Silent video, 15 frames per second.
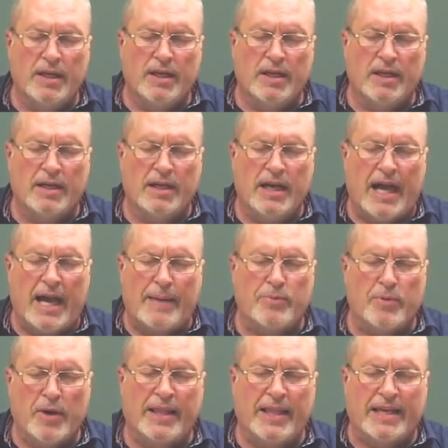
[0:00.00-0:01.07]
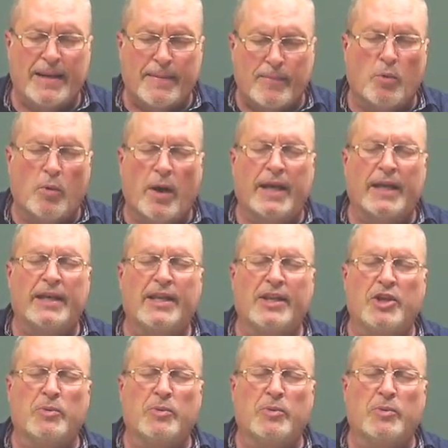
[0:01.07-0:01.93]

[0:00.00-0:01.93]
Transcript: I pray that, number one,